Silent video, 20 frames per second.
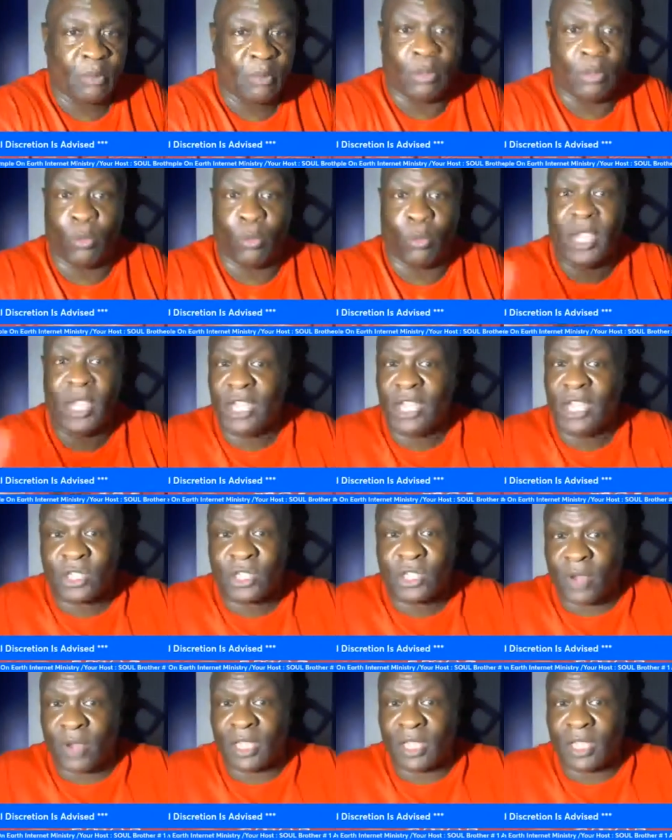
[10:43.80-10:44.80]
but we're
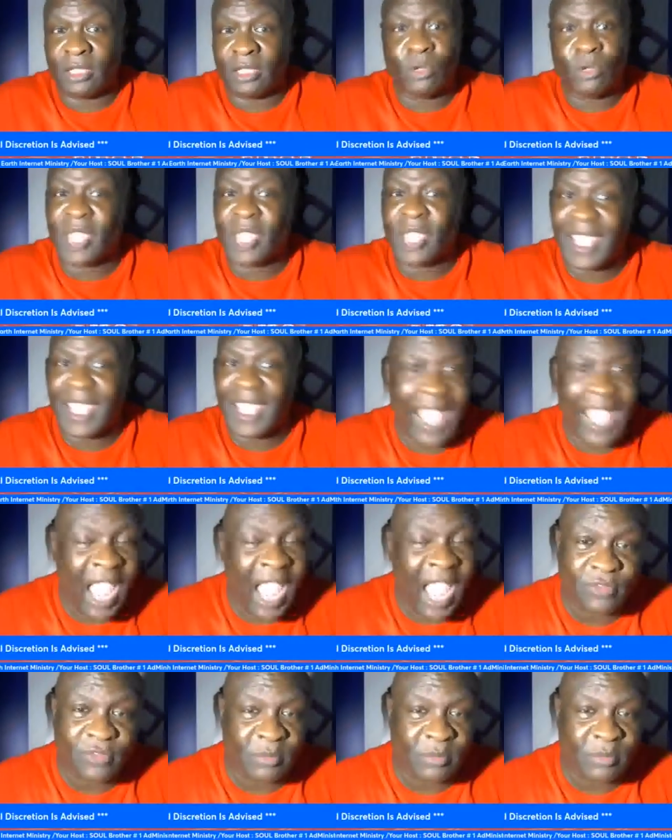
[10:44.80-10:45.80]
integrated. You can't
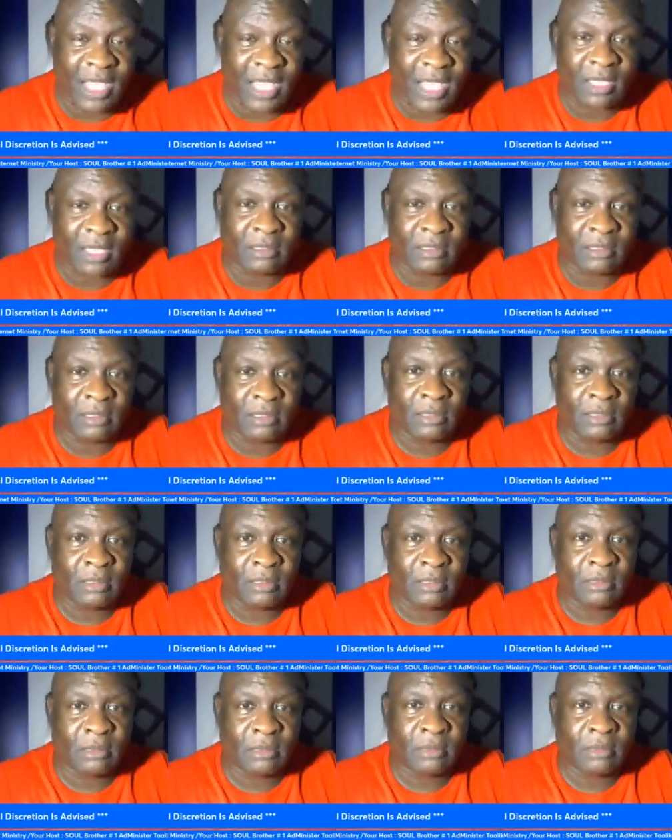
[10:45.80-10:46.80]
hide from that.
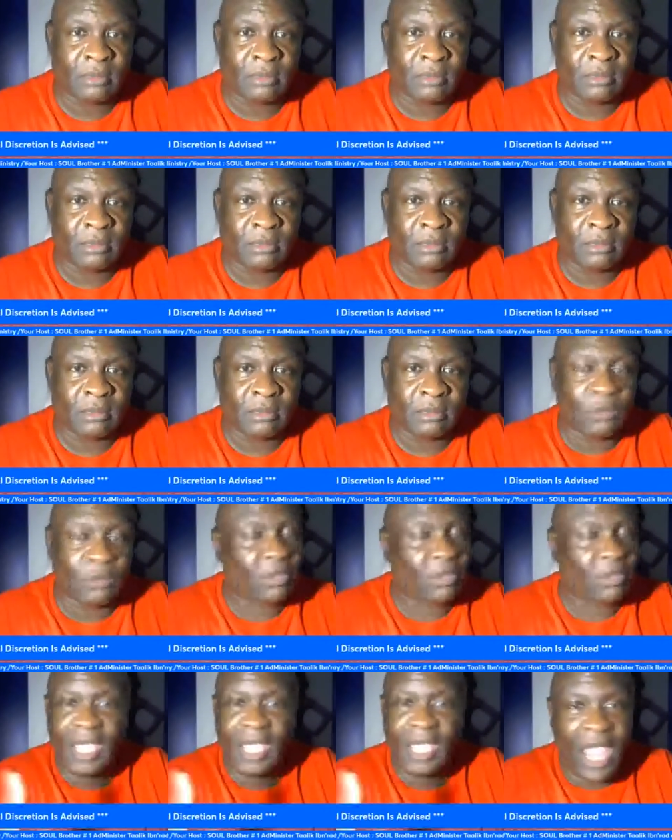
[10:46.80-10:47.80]

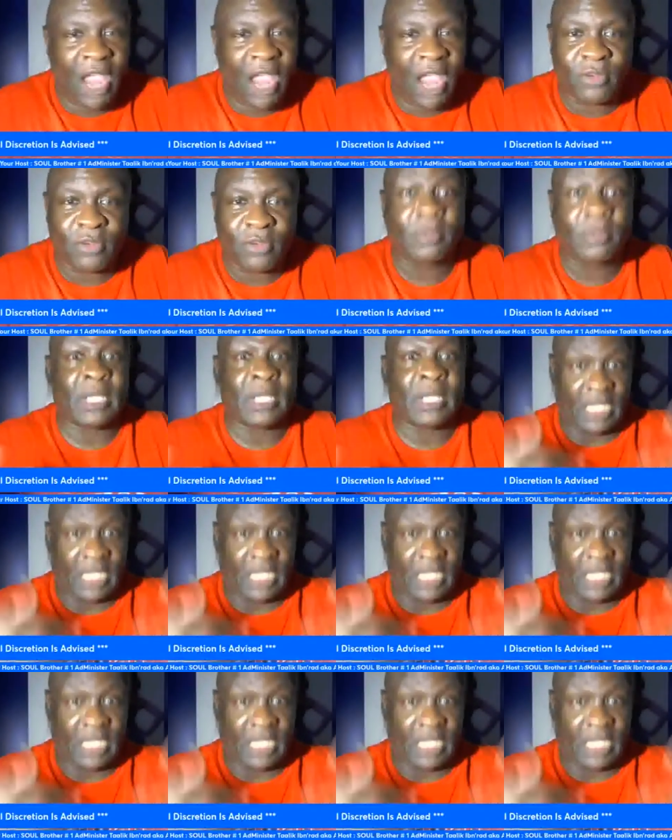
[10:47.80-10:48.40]
You can't hide from